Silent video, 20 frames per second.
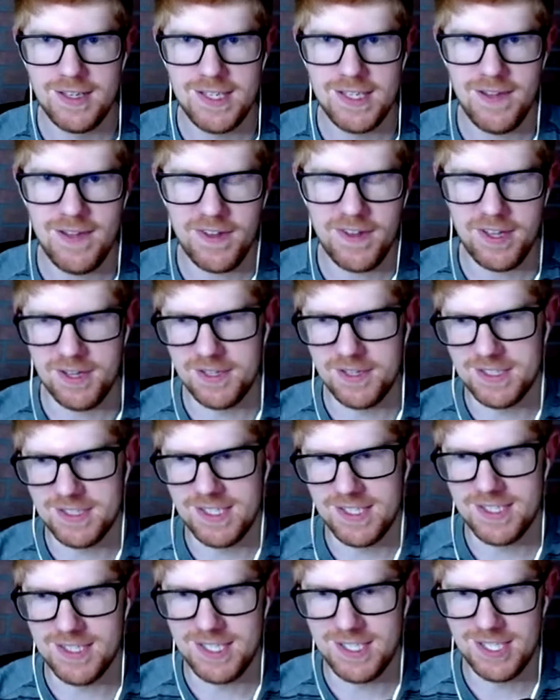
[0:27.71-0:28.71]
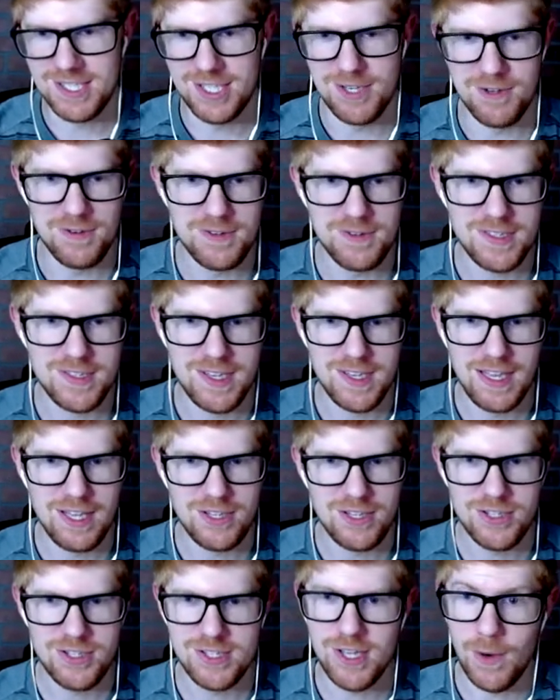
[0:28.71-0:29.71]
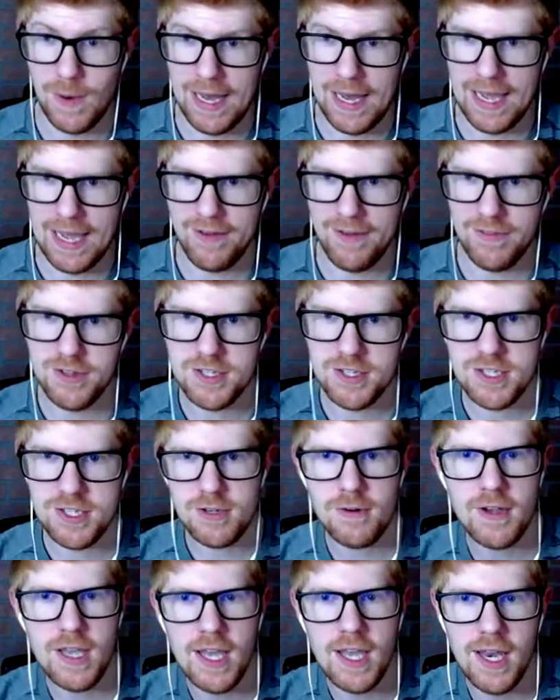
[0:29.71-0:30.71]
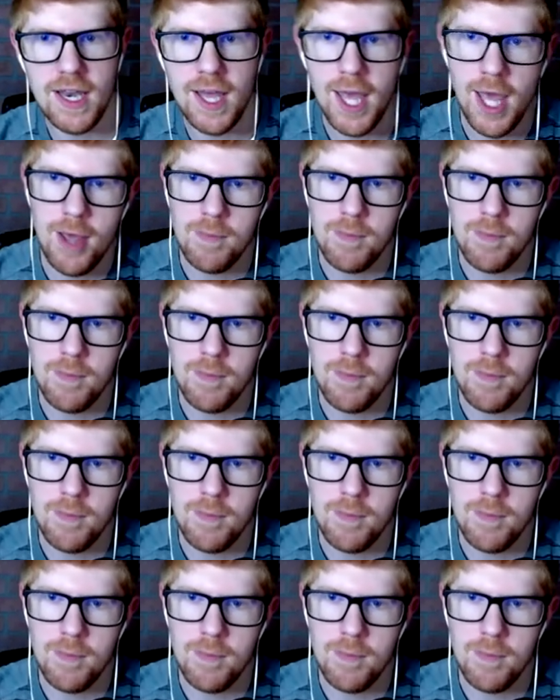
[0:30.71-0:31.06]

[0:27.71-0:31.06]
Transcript: difficulties to choose so I have this screen.